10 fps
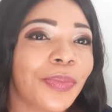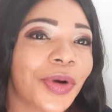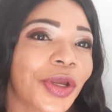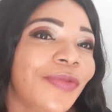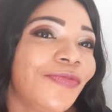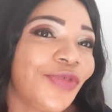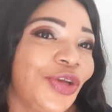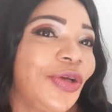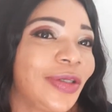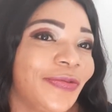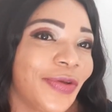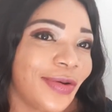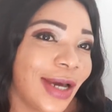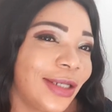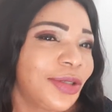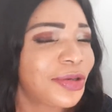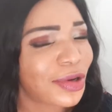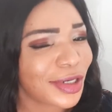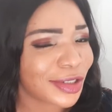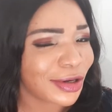bringing videos for you guys you know
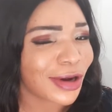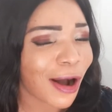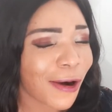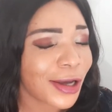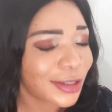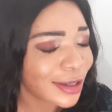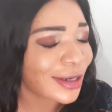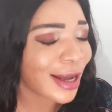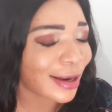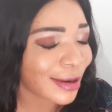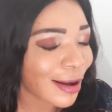it's not it's not that